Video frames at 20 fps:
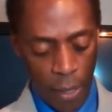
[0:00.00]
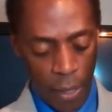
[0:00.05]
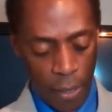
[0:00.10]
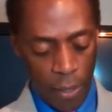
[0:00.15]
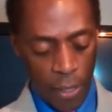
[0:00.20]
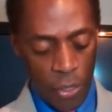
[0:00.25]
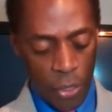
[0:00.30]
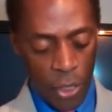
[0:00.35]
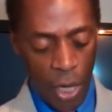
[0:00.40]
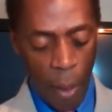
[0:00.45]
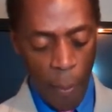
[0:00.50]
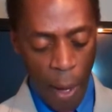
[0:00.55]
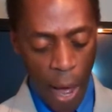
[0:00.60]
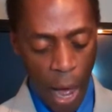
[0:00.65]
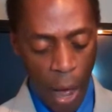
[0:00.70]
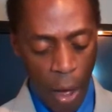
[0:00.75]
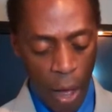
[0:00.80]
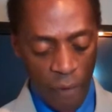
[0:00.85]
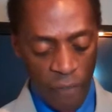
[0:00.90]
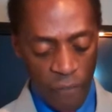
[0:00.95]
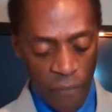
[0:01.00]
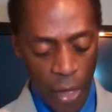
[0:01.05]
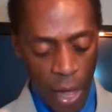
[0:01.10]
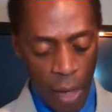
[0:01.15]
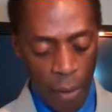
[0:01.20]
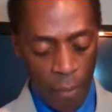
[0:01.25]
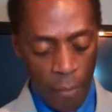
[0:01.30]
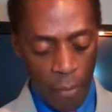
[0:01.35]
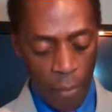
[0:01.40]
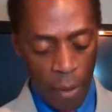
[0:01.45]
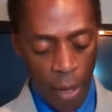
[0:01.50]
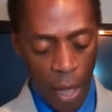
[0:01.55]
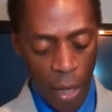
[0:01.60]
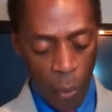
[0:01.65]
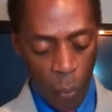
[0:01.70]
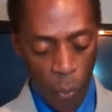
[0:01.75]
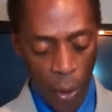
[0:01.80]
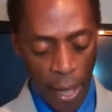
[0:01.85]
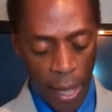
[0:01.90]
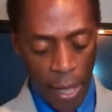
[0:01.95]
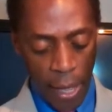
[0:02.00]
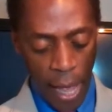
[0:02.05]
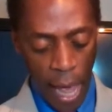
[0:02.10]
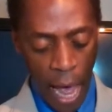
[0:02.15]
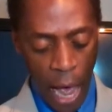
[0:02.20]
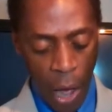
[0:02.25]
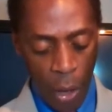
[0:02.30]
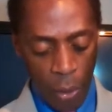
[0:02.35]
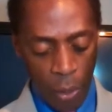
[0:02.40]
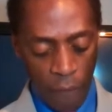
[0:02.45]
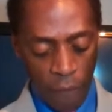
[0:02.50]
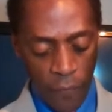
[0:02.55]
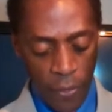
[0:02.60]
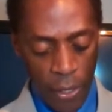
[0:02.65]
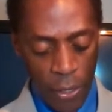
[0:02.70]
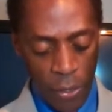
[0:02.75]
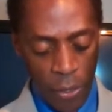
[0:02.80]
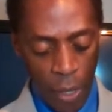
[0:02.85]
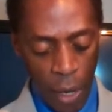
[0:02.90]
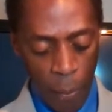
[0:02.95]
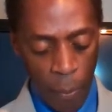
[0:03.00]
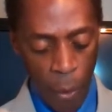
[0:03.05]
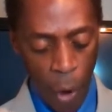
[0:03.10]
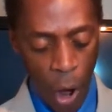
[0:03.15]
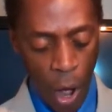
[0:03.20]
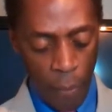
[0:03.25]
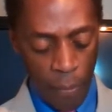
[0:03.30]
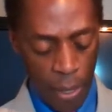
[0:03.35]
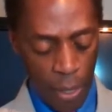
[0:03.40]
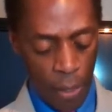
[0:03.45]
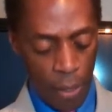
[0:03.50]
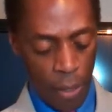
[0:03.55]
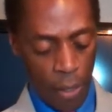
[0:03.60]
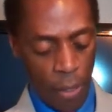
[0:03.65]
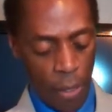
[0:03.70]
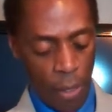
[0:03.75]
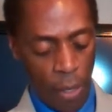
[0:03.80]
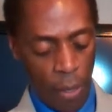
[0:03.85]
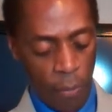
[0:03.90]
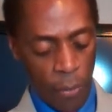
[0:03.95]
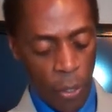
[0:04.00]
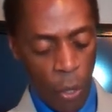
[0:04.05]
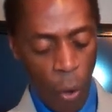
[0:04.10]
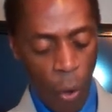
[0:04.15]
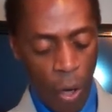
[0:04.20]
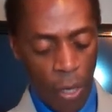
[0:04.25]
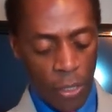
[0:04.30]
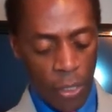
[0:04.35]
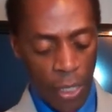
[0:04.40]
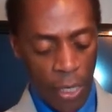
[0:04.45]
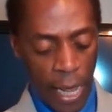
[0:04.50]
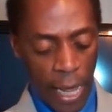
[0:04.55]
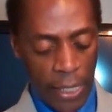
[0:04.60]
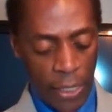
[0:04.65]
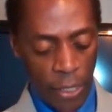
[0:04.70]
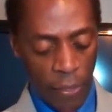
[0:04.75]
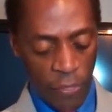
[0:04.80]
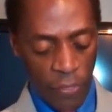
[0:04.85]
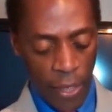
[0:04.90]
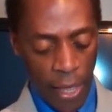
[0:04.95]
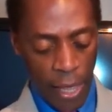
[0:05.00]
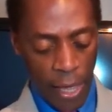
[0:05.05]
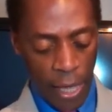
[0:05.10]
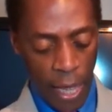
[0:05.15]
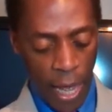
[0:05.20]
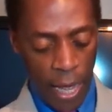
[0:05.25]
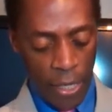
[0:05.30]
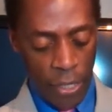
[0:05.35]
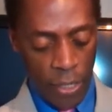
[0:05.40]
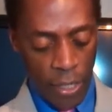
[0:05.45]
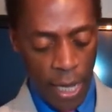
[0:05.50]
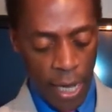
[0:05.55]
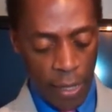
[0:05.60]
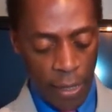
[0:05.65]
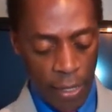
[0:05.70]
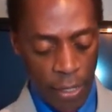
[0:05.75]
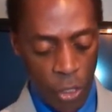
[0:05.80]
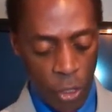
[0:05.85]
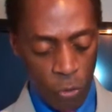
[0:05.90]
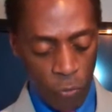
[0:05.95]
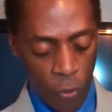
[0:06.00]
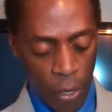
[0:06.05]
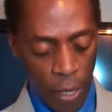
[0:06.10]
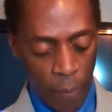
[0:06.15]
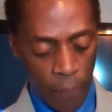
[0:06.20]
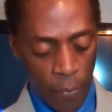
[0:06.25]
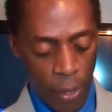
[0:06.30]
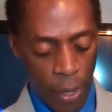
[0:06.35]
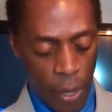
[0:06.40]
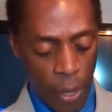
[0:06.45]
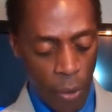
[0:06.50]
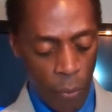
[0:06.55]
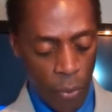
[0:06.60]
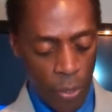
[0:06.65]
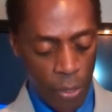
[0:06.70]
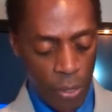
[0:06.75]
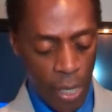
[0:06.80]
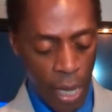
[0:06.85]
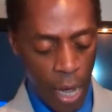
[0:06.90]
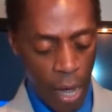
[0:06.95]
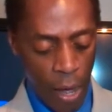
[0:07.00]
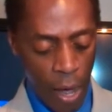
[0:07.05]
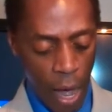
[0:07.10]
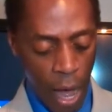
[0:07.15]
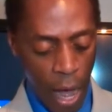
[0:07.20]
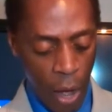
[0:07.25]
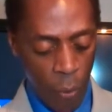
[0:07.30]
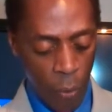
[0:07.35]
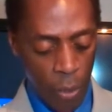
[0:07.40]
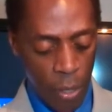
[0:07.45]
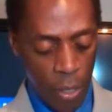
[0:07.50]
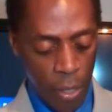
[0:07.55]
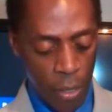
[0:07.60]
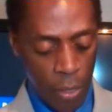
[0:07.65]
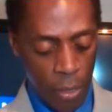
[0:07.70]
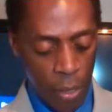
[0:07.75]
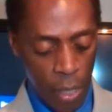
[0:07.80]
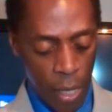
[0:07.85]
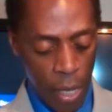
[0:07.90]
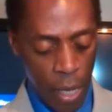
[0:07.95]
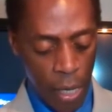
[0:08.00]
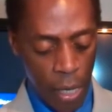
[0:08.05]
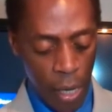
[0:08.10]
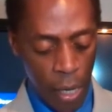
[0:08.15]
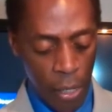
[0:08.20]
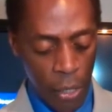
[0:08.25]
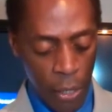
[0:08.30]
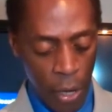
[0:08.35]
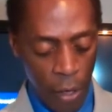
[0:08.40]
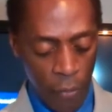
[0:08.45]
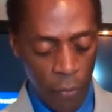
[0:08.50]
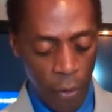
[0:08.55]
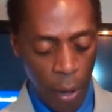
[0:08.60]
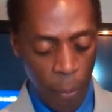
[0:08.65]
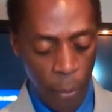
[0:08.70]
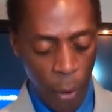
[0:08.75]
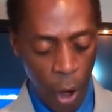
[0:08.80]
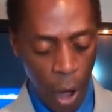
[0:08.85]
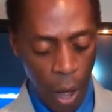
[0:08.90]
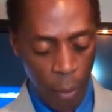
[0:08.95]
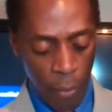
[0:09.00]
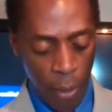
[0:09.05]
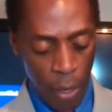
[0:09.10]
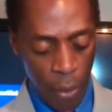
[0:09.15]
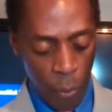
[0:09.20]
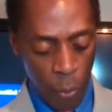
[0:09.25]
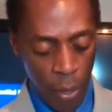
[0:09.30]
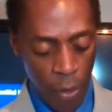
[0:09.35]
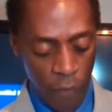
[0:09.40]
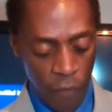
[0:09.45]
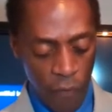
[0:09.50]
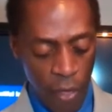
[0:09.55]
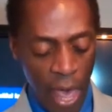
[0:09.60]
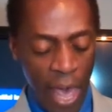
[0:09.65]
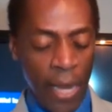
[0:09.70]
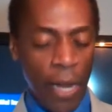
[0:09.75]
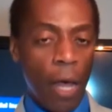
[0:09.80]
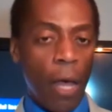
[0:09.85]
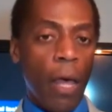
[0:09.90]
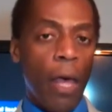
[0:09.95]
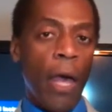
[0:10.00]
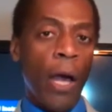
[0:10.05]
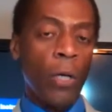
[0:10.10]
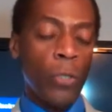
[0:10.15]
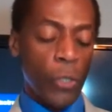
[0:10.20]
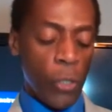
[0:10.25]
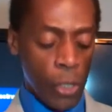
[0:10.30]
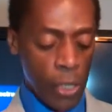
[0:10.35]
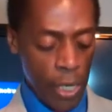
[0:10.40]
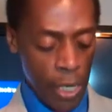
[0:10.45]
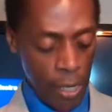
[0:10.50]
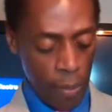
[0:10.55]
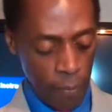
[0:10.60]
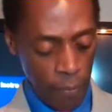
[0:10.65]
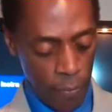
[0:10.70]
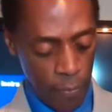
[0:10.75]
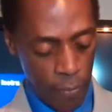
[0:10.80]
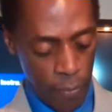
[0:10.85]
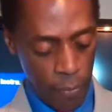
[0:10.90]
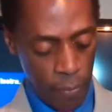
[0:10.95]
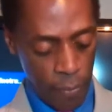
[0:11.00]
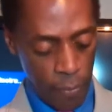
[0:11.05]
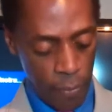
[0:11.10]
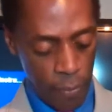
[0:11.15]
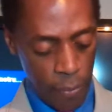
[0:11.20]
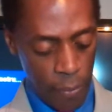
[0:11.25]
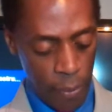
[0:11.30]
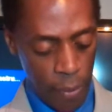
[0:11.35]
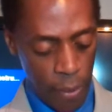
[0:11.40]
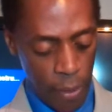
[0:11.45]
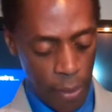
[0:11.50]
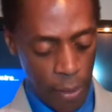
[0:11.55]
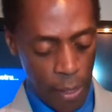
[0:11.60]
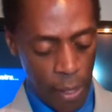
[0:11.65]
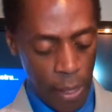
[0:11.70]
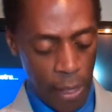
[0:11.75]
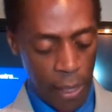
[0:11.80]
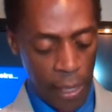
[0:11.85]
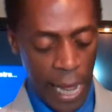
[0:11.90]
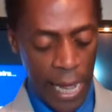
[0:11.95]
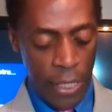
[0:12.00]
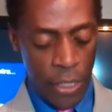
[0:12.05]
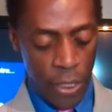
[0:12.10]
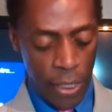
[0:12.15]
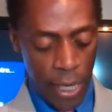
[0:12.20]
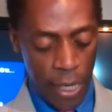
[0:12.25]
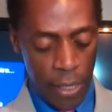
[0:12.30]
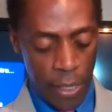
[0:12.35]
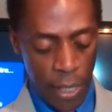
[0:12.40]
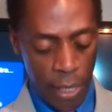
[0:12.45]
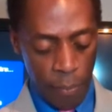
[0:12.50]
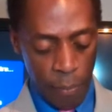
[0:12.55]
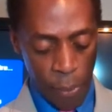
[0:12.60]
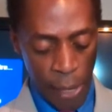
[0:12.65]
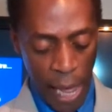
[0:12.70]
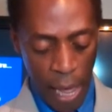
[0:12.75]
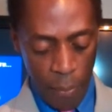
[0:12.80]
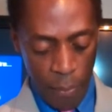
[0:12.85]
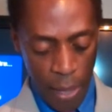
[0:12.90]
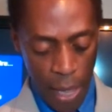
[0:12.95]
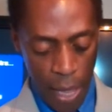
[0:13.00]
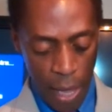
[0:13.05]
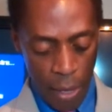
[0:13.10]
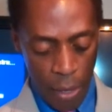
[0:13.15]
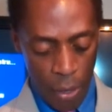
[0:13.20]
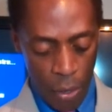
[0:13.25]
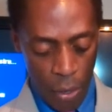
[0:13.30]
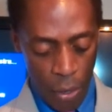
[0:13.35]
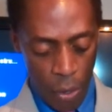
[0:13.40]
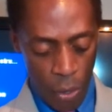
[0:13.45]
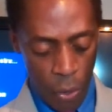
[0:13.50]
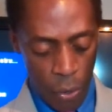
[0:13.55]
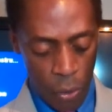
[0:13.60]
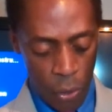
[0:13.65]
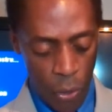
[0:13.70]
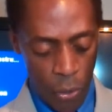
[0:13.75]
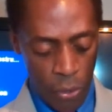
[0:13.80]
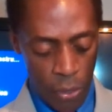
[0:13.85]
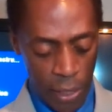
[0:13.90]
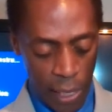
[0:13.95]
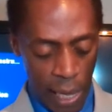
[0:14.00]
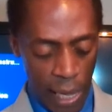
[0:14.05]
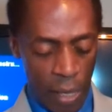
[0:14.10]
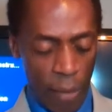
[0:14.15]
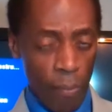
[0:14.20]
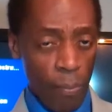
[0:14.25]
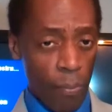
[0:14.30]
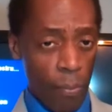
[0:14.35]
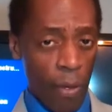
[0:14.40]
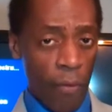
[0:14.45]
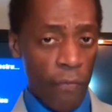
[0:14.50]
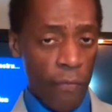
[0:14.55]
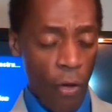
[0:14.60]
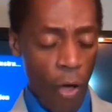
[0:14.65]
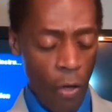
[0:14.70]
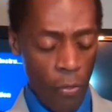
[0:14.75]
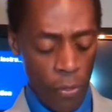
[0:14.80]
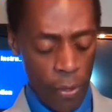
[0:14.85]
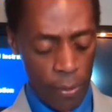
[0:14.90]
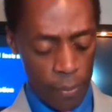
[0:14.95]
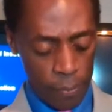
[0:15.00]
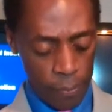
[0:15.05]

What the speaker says: Then somehow I found a way out of this apartment, because the next thing I seen in this dream was now I was in another apartment with an elderly, light-skinned black man who looked like my father.